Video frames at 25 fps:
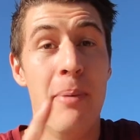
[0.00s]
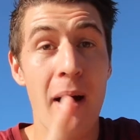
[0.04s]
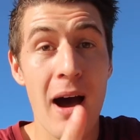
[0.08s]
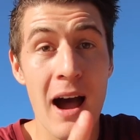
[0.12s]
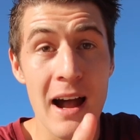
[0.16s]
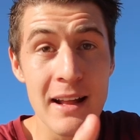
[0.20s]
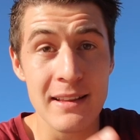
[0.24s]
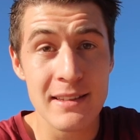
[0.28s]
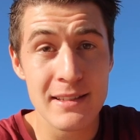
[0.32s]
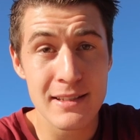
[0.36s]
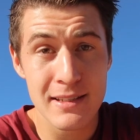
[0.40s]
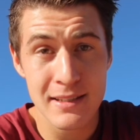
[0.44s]

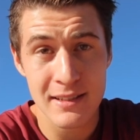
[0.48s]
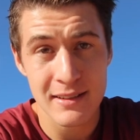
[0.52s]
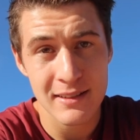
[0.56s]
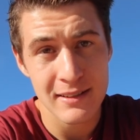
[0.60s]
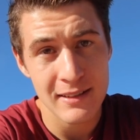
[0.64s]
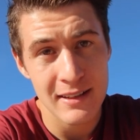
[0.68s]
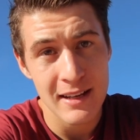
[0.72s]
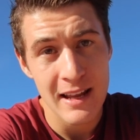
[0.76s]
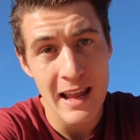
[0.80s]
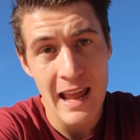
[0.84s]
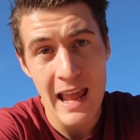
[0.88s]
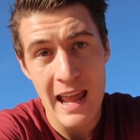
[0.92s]
But
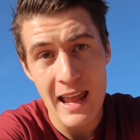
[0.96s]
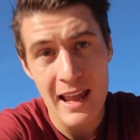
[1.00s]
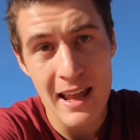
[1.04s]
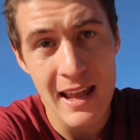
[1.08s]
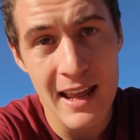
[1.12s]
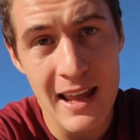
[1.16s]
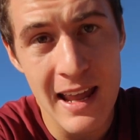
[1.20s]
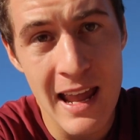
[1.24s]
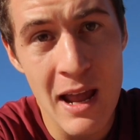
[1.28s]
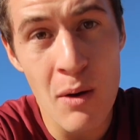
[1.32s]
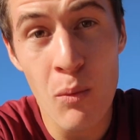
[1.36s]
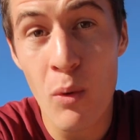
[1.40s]

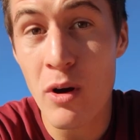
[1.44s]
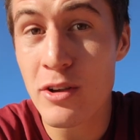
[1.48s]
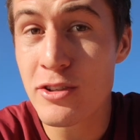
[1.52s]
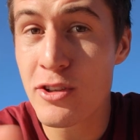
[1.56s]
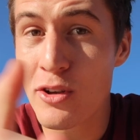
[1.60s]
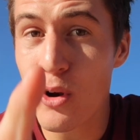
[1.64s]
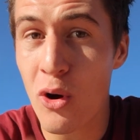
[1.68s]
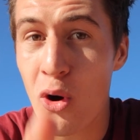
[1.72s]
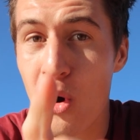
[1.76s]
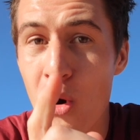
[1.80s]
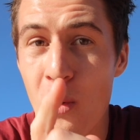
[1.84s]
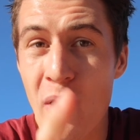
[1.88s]
it
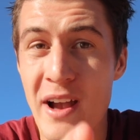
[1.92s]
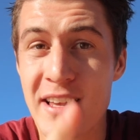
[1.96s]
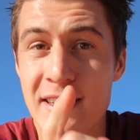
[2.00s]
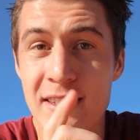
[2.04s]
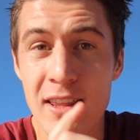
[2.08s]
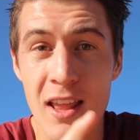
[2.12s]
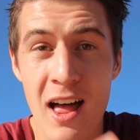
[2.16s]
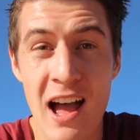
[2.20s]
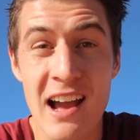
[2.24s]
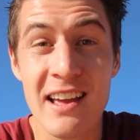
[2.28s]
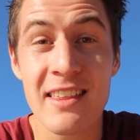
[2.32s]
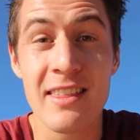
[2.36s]
wasn't always
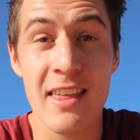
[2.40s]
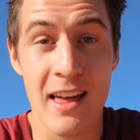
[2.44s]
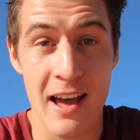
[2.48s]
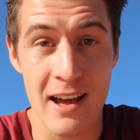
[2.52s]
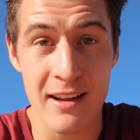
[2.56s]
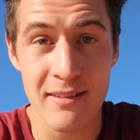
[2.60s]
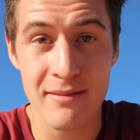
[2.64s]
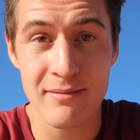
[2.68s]
like that.